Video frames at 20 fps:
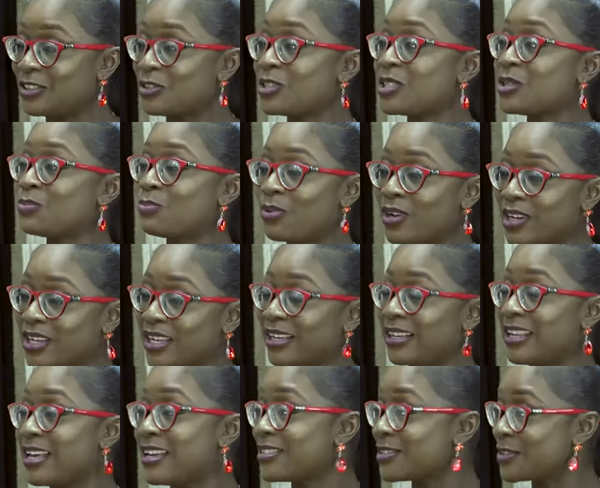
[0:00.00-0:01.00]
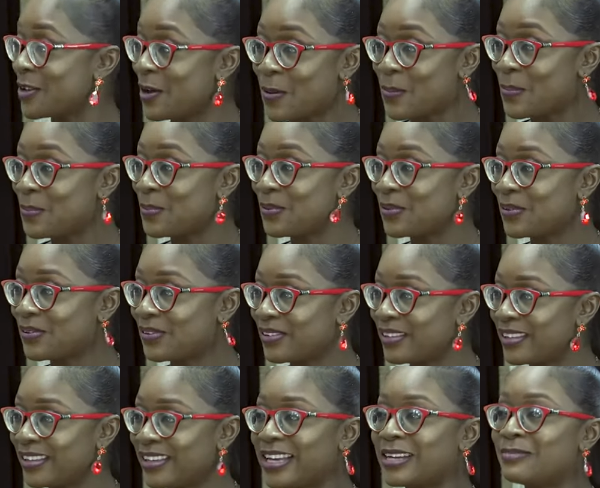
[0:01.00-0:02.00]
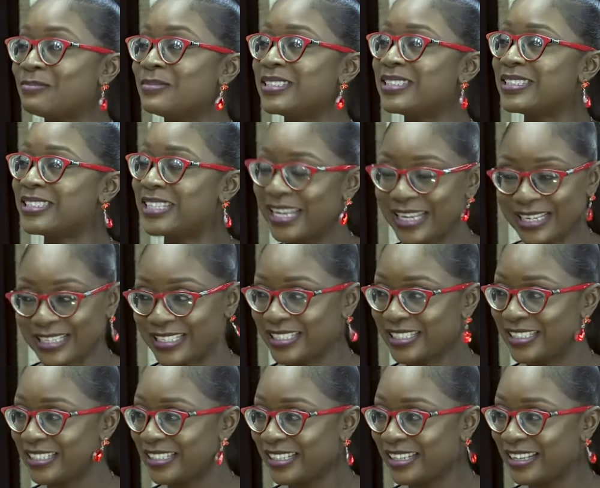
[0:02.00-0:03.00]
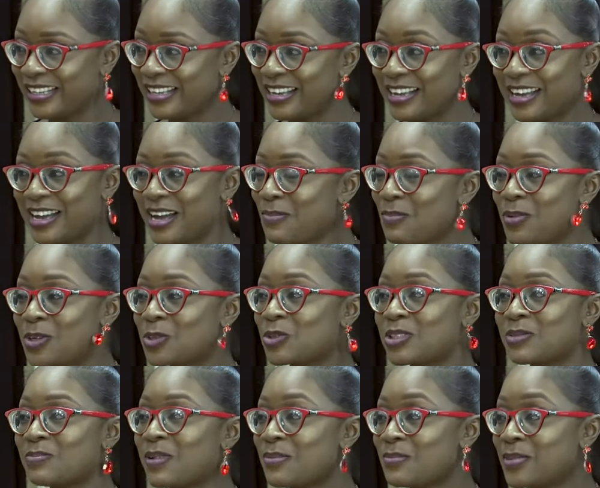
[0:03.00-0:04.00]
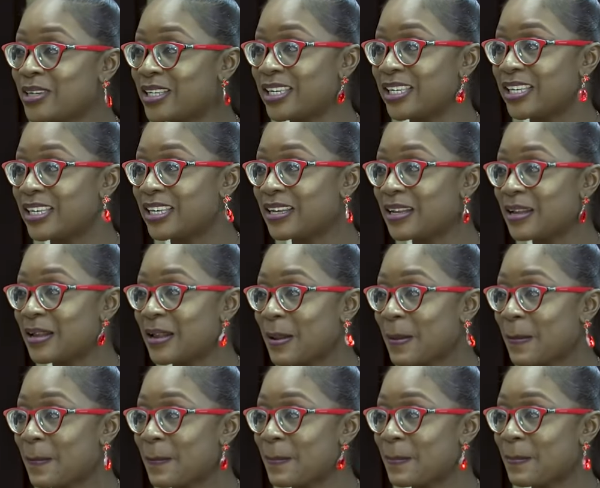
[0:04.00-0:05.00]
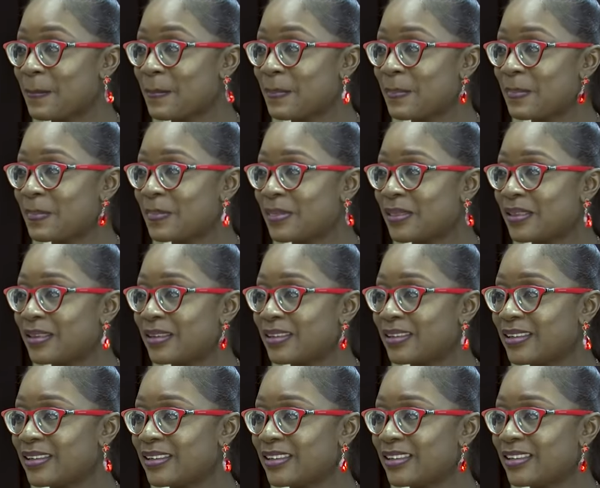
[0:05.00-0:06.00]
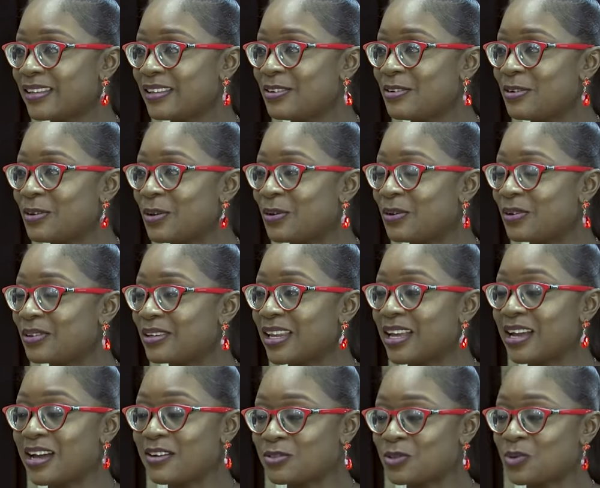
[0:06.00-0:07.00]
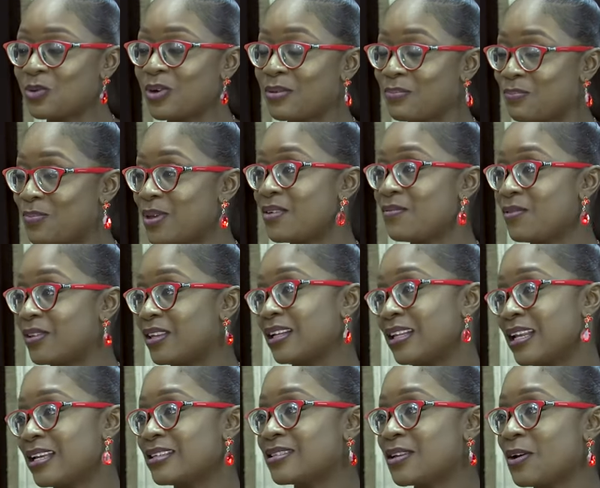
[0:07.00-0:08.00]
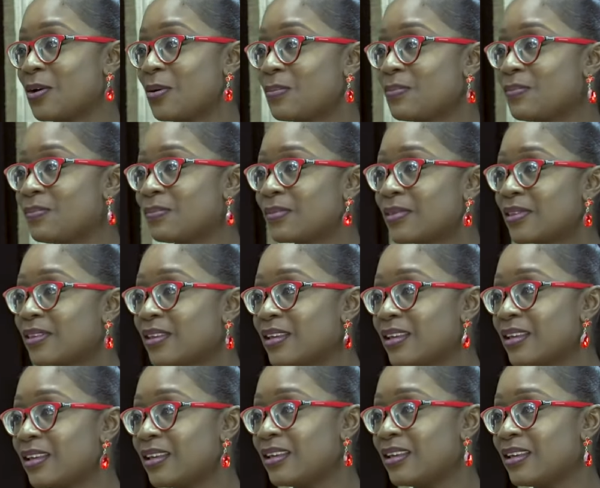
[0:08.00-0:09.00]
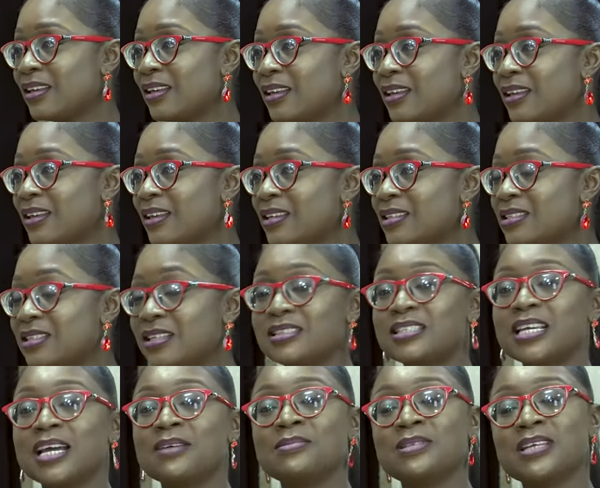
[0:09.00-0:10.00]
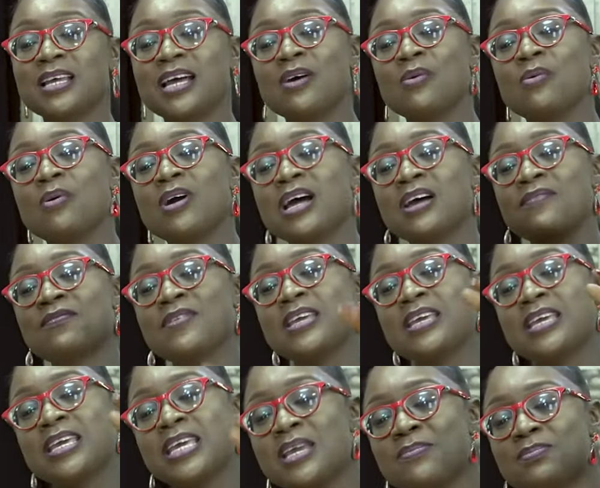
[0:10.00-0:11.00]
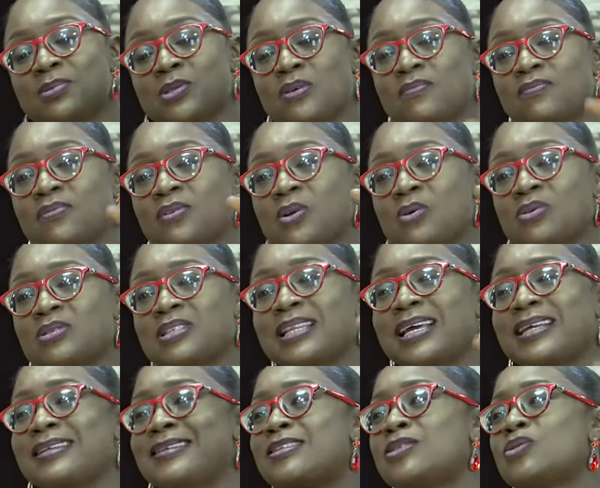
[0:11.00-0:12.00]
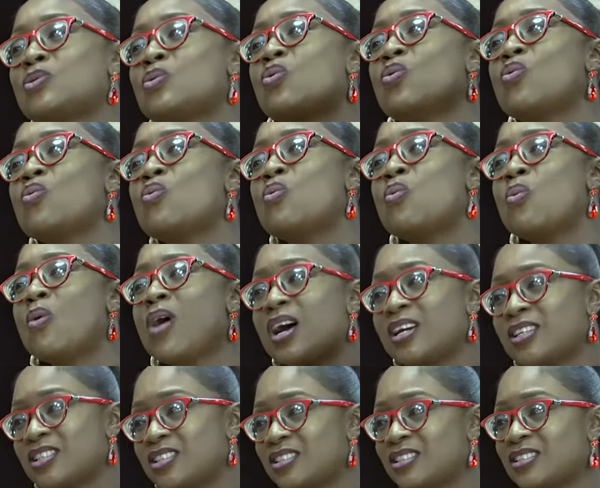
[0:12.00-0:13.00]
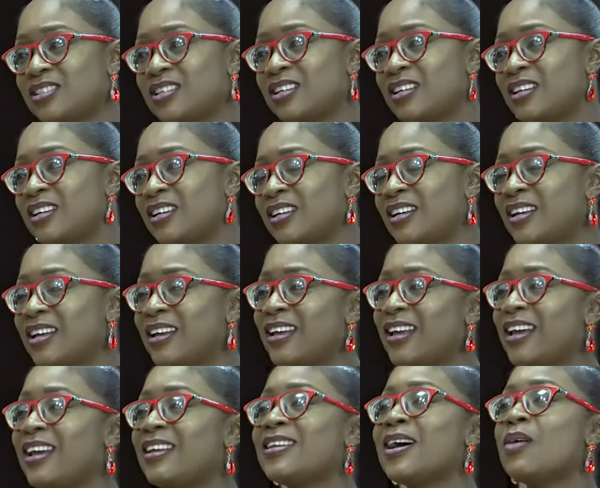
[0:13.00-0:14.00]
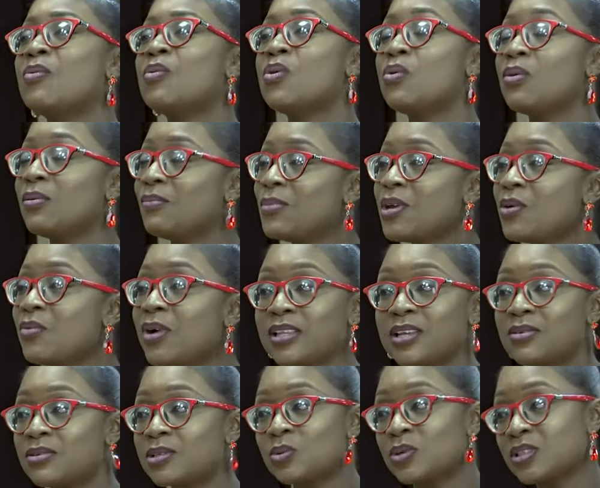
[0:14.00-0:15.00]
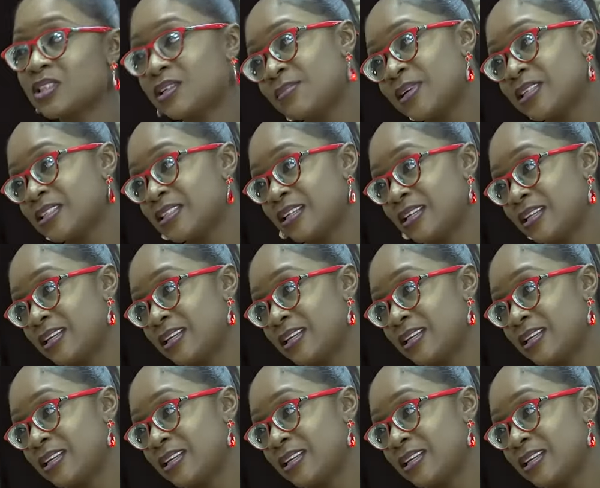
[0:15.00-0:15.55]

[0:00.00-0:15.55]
just break a glass cup, I'm dead. Wow. How much was my money? You know, that I have to go and pay for the glass cup. For the glass. Sometimes I will have heaps of clothes that I need to wash. And I will, meanwhile, there was washing machine